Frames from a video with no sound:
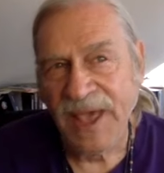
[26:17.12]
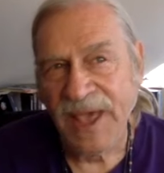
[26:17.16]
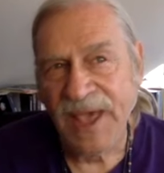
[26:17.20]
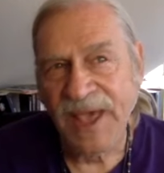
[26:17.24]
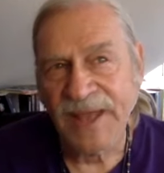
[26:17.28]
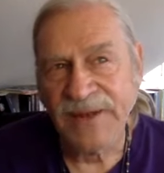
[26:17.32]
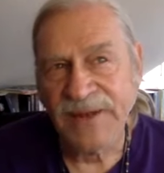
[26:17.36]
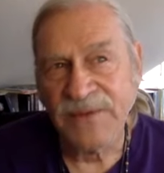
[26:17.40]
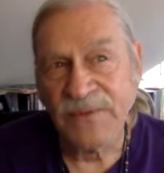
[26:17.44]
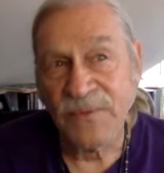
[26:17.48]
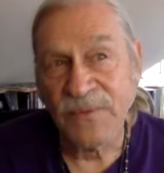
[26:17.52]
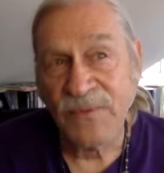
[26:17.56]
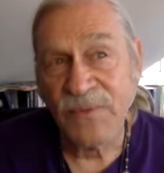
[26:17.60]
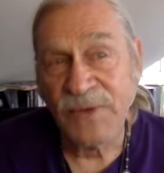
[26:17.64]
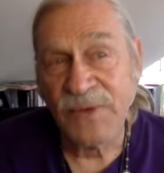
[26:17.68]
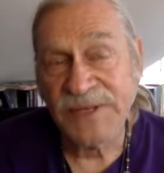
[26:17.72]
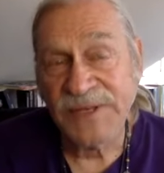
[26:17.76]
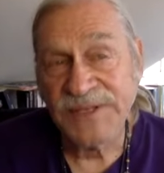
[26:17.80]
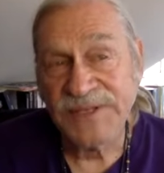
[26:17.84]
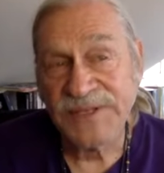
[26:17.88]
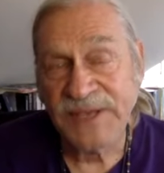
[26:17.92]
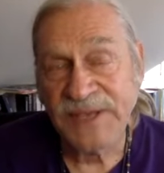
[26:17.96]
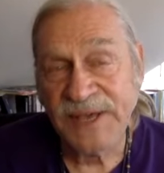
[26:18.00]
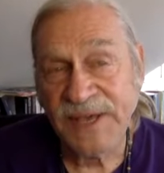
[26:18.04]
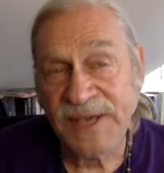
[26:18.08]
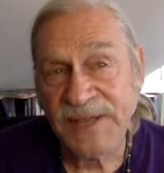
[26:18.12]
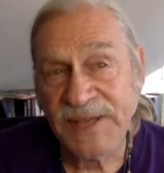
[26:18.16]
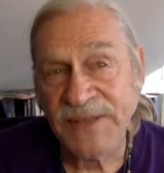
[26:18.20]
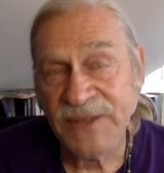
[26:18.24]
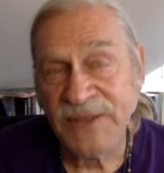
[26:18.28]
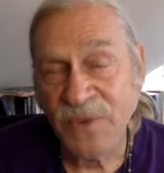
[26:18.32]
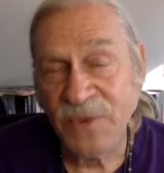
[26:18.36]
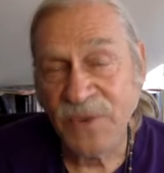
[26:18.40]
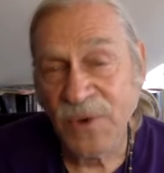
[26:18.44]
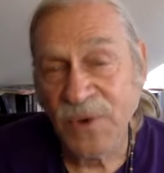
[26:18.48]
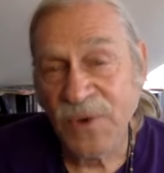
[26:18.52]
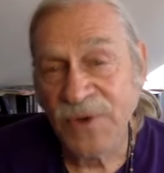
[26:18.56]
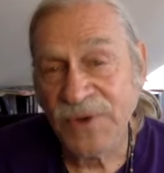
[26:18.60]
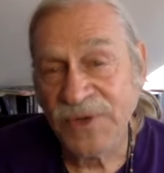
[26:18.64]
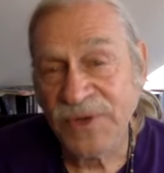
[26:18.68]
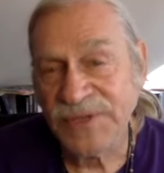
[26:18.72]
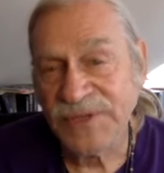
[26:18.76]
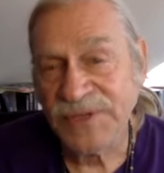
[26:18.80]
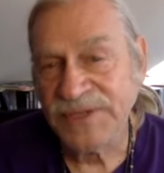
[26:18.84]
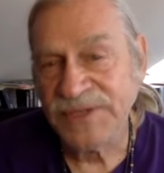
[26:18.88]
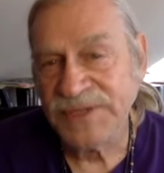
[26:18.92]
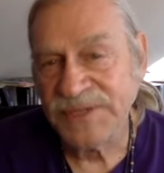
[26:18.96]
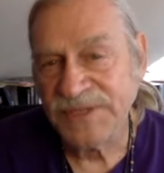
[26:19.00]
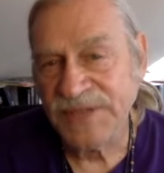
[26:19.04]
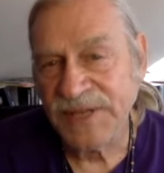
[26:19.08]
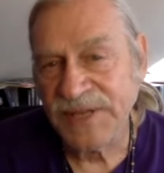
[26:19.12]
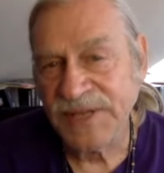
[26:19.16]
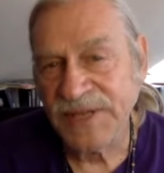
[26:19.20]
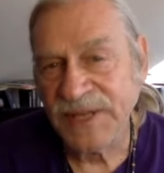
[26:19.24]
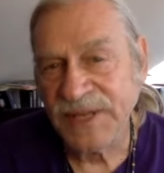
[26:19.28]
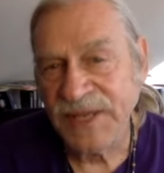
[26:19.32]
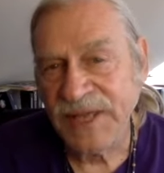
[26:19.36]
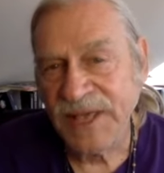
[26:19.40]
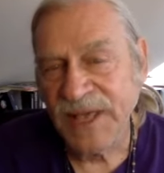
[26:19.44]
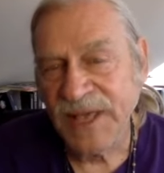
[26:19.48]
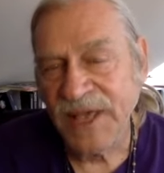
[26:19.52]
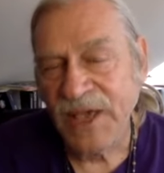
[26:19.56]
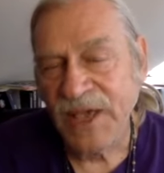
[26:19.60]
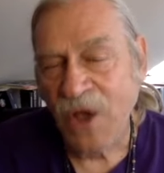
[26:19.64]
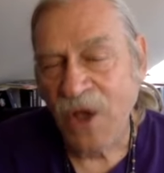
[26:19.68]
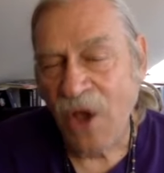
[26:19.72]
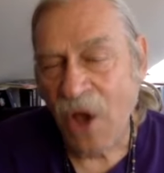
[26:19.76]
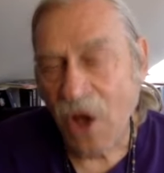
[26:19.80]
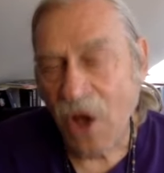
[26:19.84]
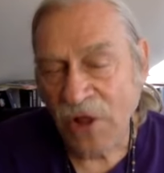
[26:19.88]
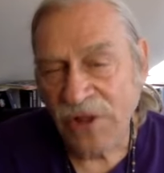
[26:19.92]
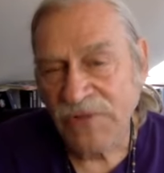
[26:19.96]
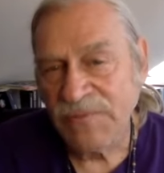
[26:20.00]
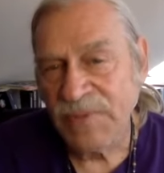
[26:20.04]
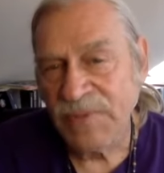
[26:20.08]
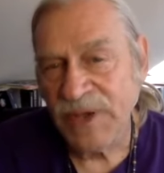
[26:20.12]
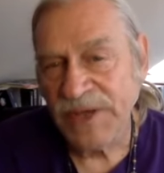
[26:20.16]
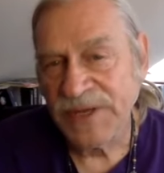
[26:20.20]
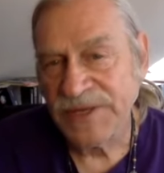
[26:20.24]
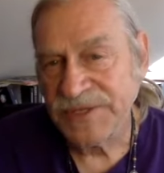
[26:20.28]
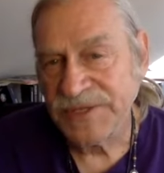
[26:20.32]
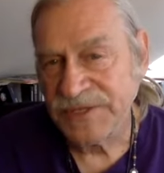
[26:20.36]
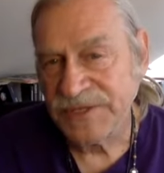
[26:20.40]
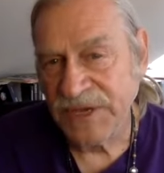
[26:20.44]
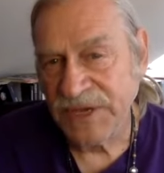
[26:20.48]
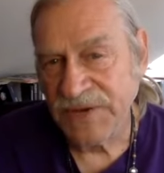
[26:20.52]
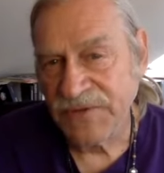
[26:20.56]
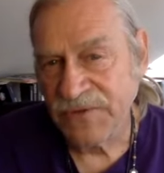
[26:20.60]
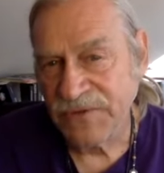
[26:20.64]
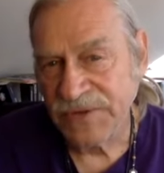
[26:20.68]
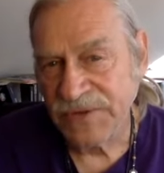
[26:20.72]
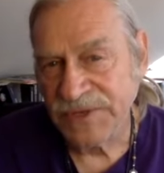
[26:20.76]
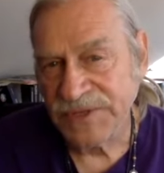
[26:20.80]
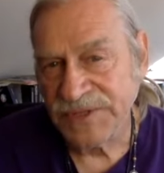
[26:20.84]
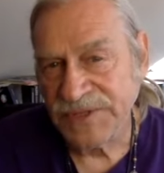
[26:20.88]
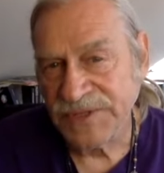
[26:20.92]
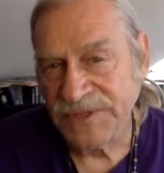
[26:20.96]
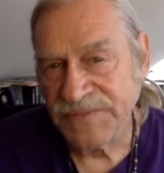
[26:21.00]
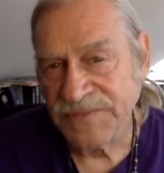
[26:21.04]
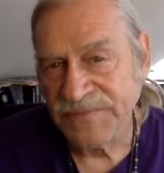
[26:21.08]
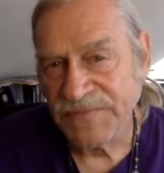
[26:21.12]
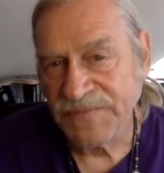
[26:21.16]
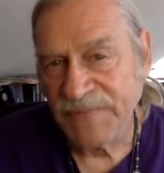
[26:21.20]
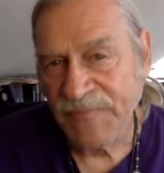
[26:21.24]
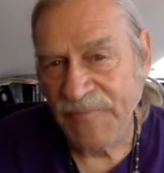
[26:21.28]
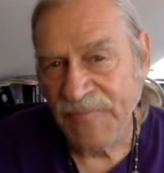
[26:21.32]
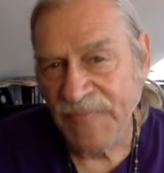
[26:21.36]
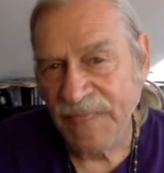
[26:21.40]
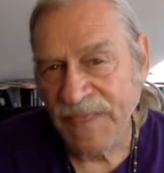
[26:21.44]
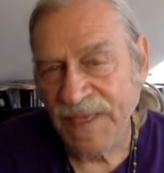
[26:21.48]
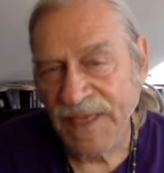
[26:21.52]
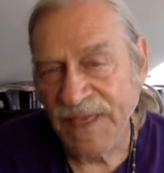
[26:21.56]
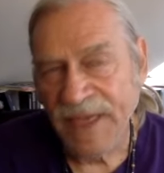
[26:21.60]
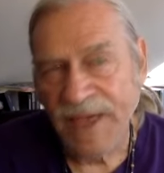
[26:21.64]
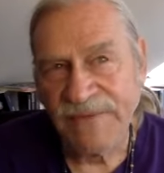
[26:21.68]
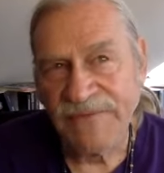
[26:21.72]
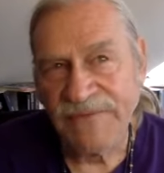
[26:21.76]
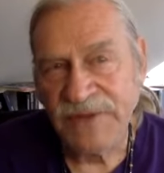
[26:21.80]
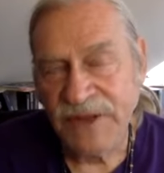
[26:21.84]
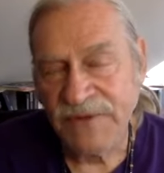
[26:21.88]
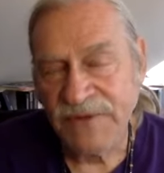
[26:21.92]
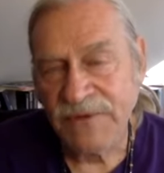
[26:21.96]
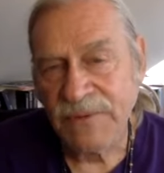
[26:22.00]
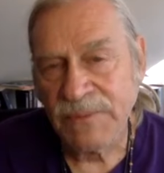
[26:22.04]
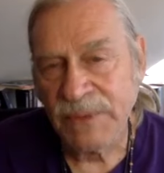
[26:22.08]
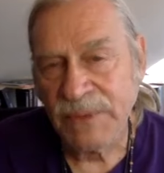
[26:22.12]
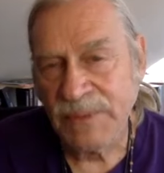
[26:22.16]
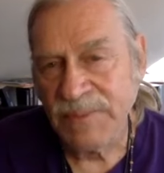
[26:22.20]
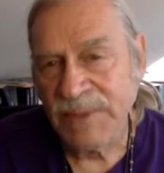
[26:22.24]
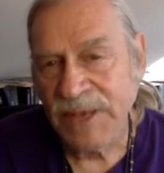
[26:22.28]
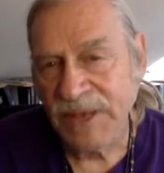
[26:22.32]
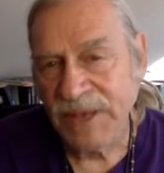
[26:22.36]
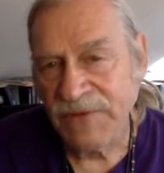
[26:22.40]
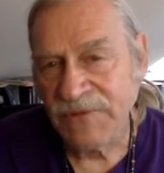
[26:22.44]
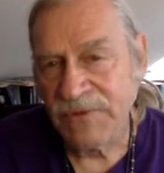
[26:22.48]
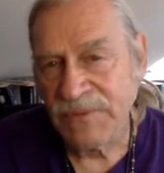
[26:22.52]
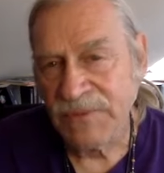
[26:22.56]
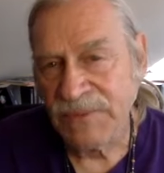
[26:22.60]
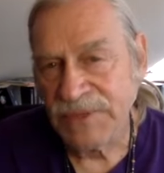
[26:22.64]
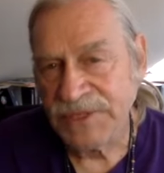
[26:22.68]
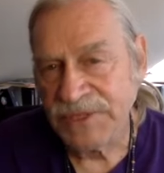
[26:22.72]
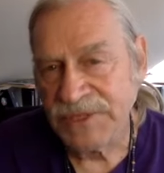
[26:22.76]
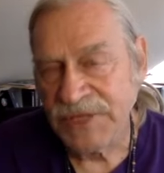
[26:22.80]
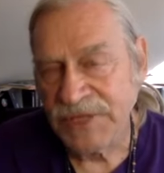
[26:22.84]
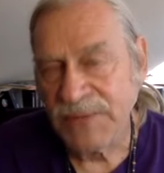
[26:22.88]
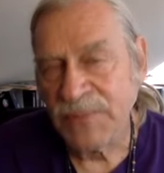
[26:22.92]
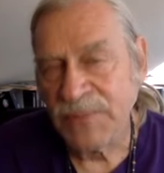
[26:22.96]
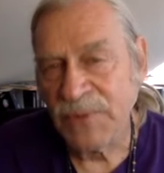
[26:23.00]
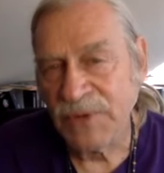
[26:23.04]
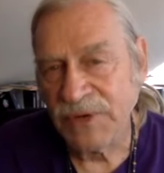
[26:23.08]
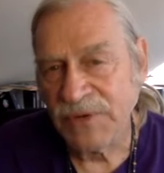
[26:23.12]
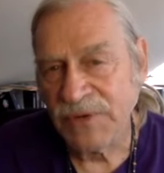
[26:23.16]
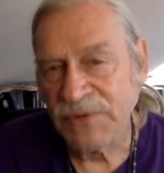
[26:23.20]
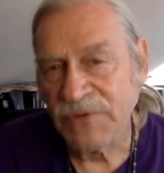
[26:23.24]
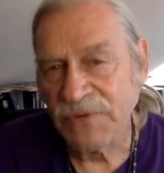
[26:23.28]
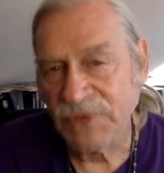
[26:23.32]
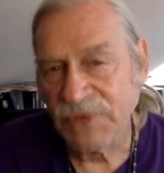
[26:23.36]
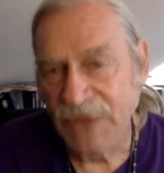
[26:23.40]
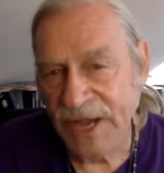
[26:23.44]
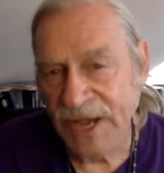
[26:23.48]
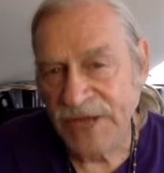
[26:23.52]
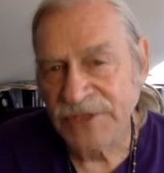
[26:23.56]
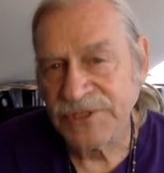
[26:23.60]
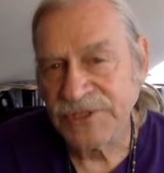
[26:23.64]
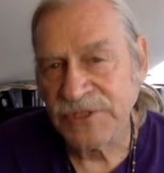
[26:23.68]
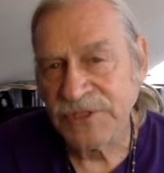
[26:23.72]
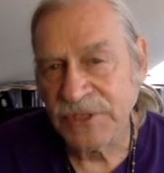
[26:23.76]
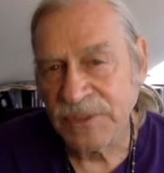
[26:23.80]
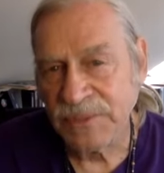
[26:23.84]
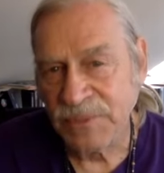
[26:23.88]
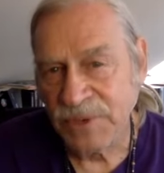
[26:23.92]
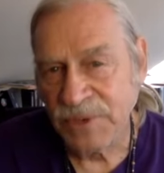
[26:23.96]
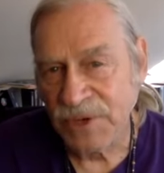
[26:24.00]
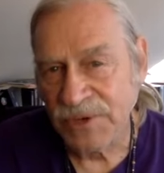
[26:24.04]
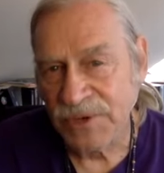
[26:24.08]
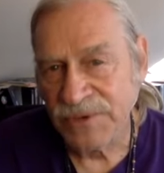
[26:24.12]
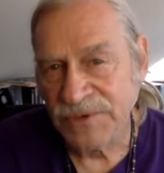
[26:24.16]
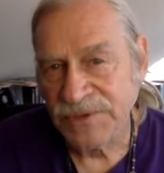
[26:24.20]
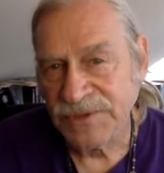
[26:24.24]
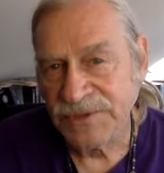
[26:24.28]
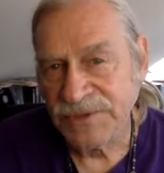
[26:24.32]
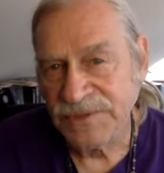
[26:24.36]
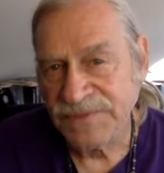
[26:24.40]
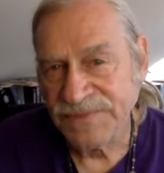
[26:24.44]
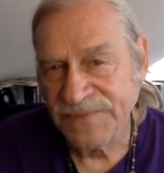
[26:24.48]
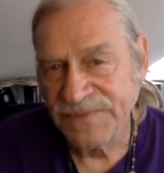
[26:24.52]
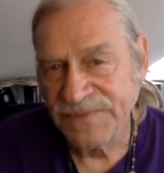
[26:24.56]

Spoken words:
And what he said, the quote is, he said, "All of my discoveries have never been made from the standpoint of a rational approach."